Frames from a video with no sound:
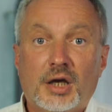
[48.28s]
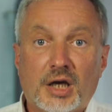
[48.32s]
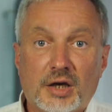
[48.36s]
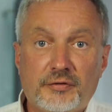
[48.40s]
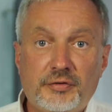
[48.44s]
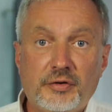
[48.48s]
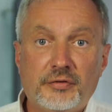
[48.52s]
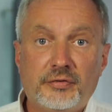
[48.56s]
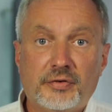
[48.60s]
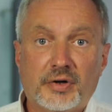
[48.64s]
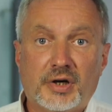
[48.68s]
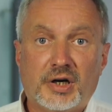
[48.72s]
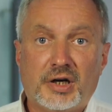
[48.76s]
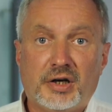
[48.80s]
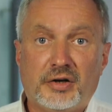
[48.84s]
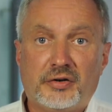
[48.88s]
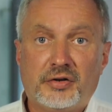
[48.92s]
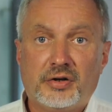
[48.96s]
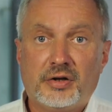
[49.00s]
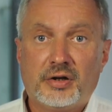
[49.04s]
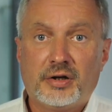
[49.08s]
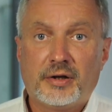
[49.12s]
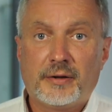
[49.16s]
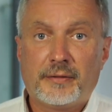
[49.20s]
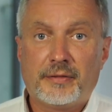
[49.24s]
If you find
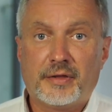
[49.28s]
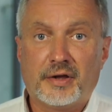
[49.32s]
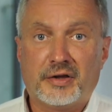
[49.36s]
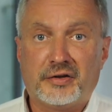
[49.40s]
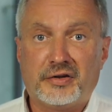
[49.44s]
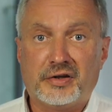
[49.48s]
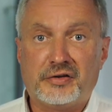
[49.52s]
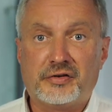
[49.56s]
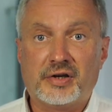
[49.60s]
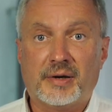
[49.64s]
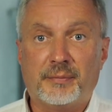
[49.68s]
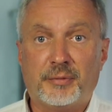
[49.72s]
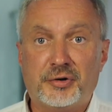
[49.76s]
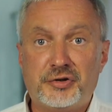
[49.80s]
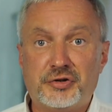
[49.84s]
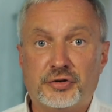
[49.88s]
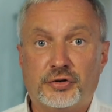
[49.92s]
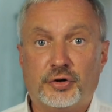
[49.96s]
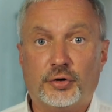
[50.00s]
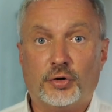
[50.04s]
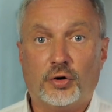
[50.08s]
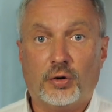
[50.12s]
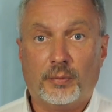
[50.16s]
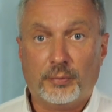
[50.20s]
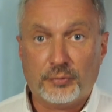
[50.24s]
that the temperature in your
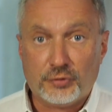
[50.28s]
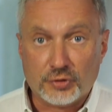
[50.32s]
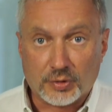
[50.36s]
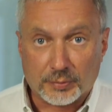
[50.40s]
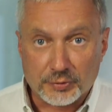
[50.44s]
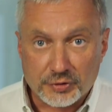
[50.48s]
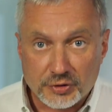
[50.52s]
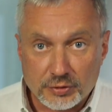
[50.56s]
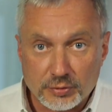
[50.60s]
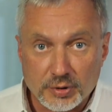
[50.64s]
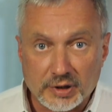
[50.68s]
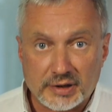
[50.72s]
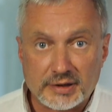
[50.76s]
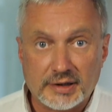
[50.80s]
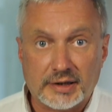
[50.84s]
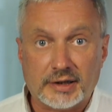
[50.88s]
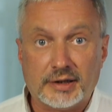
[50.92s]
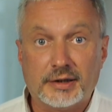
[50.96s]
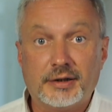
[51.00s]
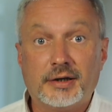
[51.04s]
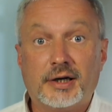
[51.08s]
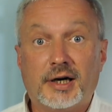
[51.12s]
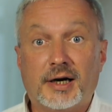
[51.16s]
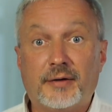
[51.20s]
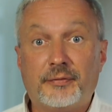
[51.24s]
home drops quickly
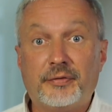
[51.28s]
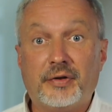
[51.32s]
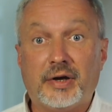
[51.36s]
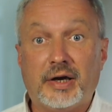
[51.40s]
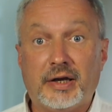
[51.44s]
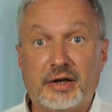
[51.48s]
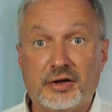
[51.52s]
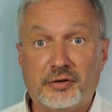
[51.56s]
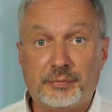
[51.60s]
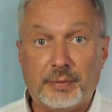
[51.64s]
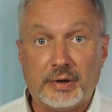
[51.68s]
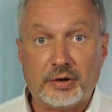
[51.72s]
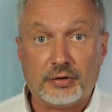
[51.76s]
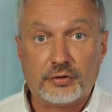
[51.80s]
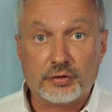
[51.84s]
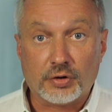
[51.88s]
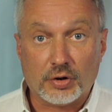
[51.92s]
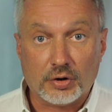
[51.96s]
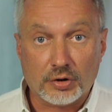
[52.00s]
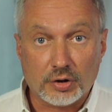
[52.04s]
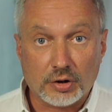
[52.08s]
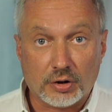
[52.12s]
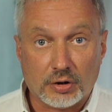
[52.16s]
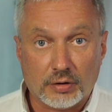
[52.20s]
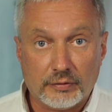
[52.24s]
after the heating's been
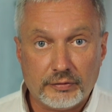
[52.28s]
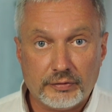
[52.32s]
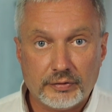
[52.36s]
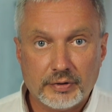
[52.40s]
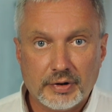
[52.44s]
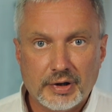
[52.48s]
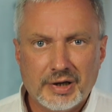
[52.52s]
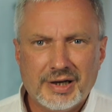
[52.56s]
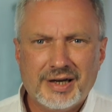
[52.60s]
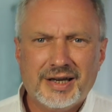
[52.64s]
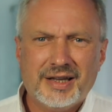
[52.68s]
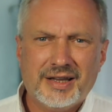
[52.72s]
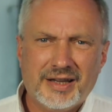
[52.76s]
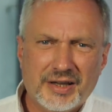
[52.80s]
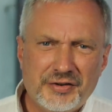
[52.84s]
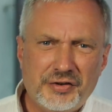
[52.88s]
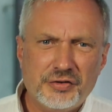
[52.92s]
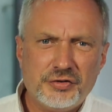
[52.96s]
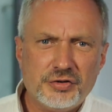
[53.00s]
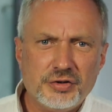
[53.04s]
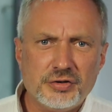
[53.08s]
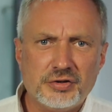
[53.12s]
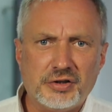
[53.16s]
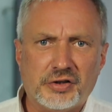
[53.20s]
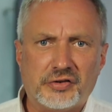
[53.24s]
turned off, this is
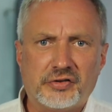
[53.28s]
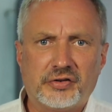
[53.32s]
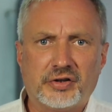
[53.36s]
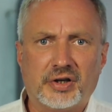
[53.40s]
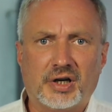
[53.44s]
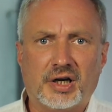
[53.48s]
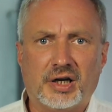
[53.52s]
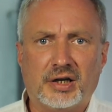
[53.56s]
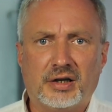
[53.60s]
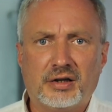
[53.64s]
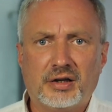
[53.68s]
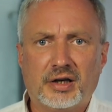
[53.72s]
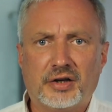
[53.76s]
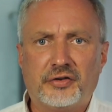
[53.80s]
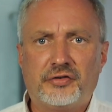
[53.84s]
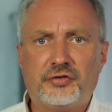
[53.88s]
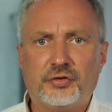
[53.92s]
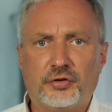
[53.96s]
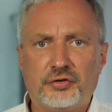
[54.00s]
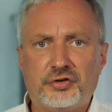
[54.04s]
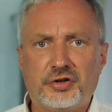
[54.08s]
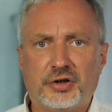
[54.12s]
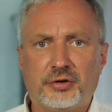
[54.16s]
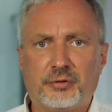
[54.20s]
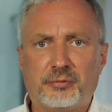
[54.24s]
usually a sign
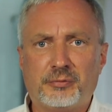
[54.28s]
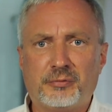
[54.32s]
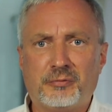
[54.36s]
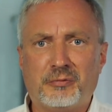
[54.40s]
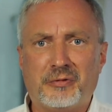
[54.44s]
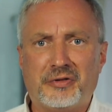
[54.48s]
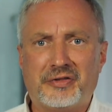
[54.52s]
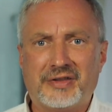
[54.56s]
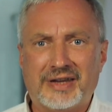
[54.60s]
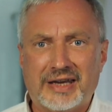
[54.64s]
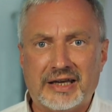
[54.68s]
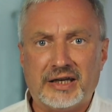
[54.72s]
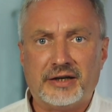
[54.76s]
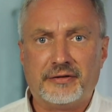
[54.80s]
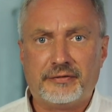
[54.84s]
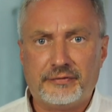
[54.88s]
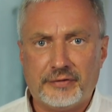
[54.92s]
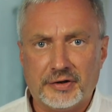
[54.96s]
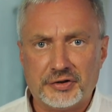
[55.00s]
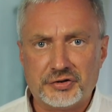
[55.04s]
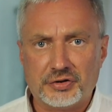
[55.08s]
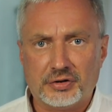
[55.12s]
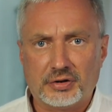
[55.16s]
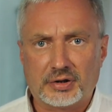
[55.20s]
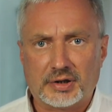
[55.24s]
associated with
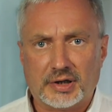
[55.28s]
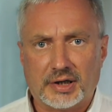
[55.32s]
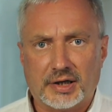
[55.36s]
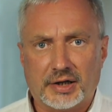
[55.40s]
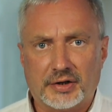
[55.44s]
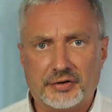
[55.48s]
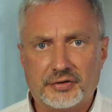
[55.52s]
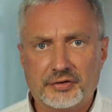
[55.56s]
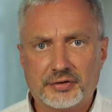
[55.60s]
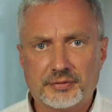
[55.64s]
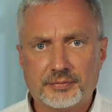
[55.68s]
inefficient glass.